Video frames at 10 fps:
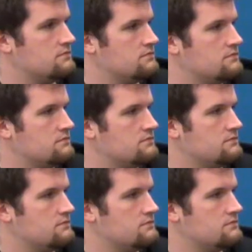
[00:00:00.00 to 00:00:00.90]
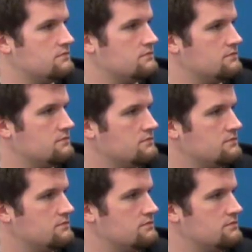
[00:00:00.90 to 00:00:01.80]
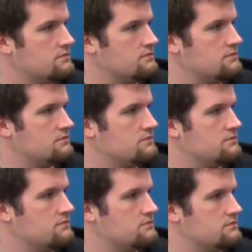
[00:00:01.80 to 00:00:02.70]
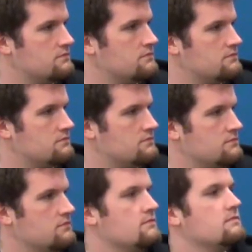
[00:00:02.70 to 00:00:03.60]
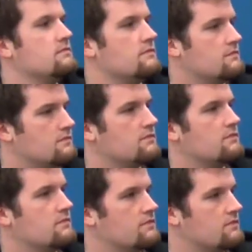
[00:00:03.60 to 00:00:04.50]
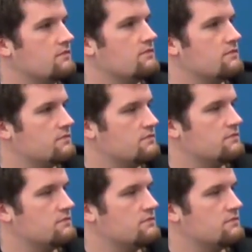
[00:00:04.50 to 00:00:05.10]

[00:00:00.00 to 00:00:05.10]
(silent)